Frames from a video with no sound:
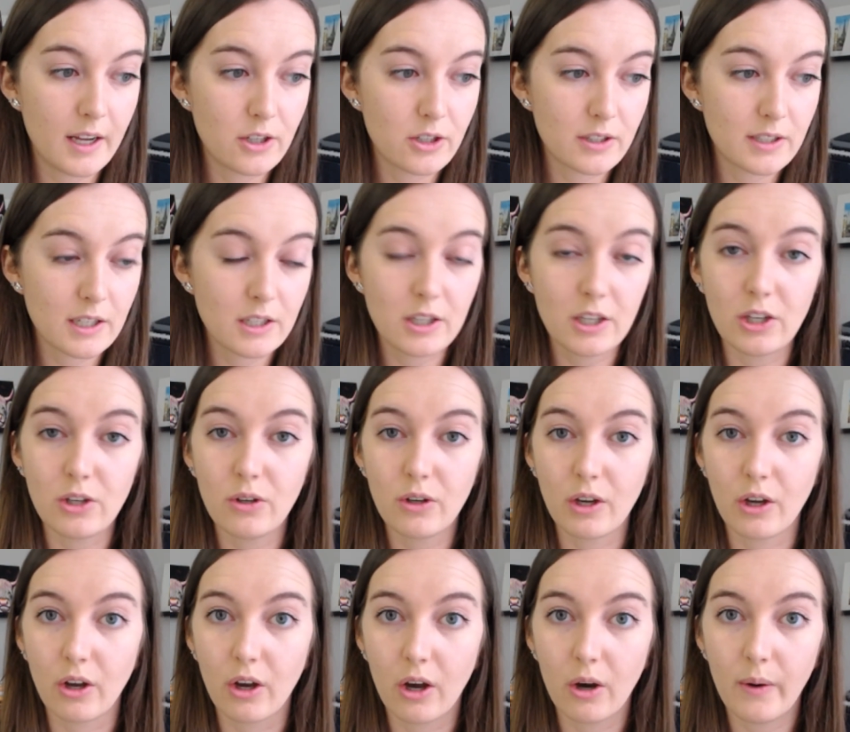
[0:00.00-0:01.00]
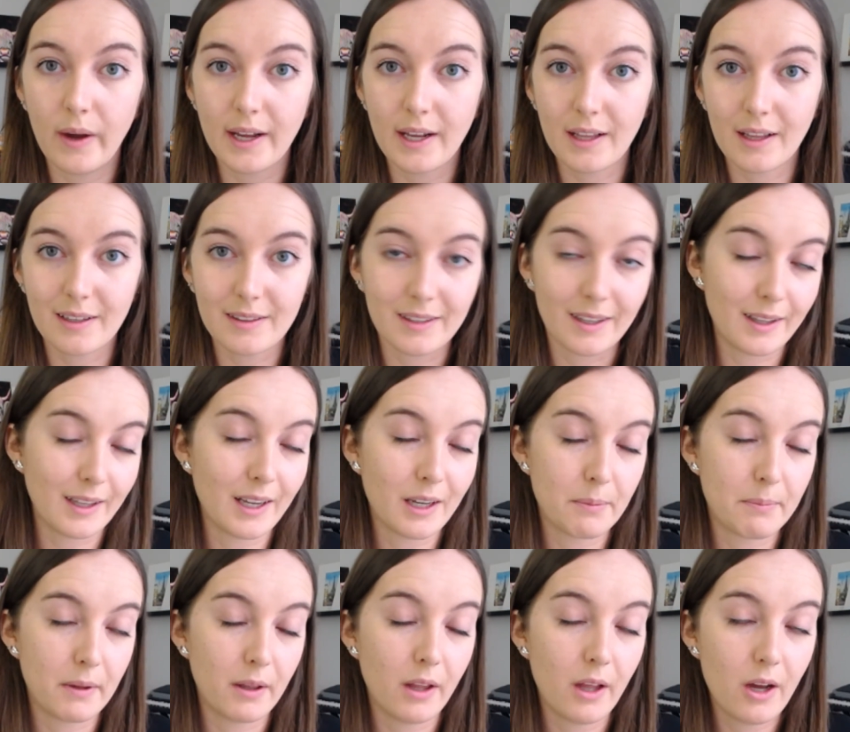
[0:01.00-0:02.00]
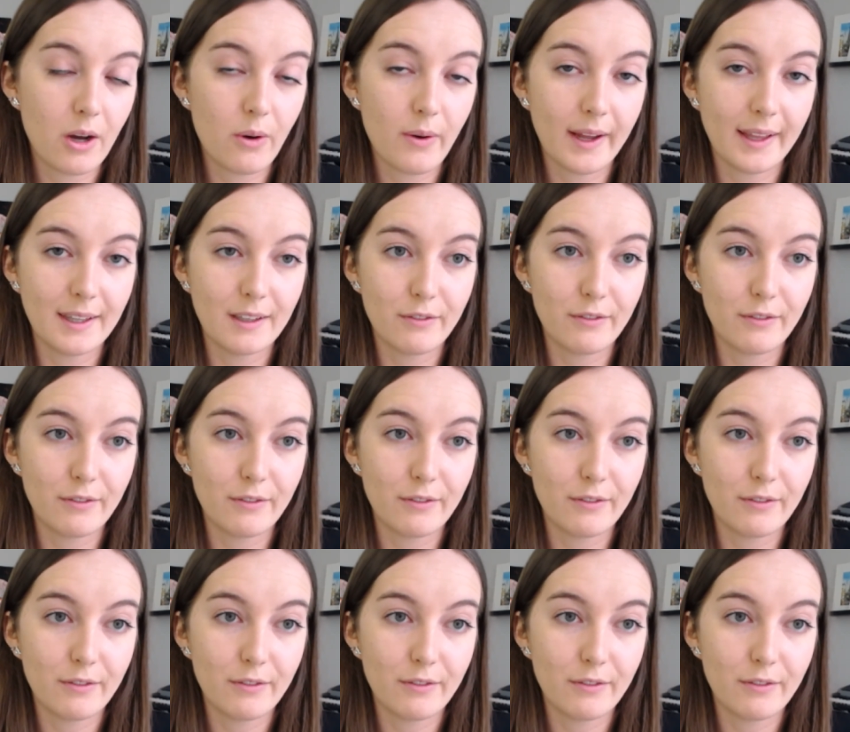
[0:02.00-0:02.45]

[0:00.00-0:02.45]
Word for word: interesting to you, you can go and click the link below in